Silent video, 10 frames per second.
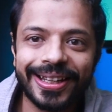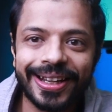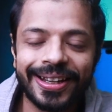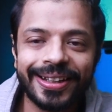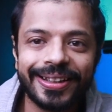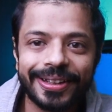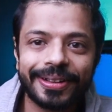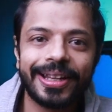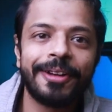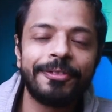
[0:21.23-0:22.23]
And
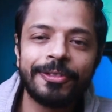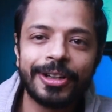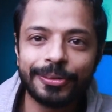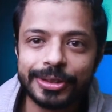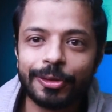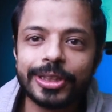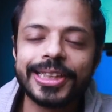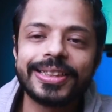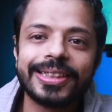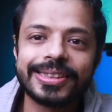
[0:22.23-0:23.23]
everyone who's
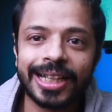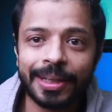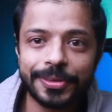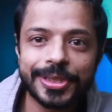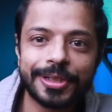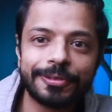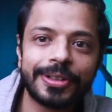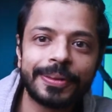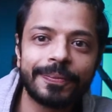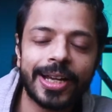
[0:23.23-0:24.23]
watching this, I'm
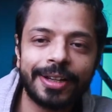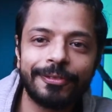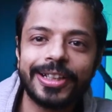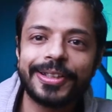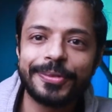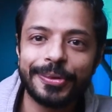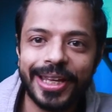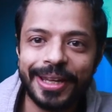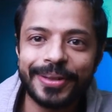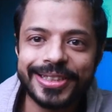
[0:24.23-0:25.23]
Shivam and welcome
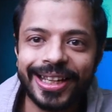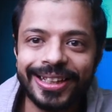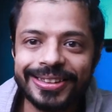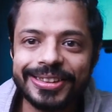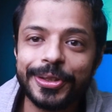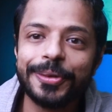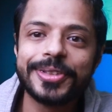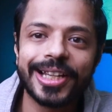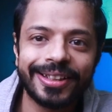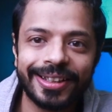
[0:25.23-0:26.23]
to AIM Agile YouTube
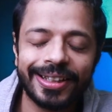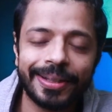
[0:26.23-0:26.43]
channel.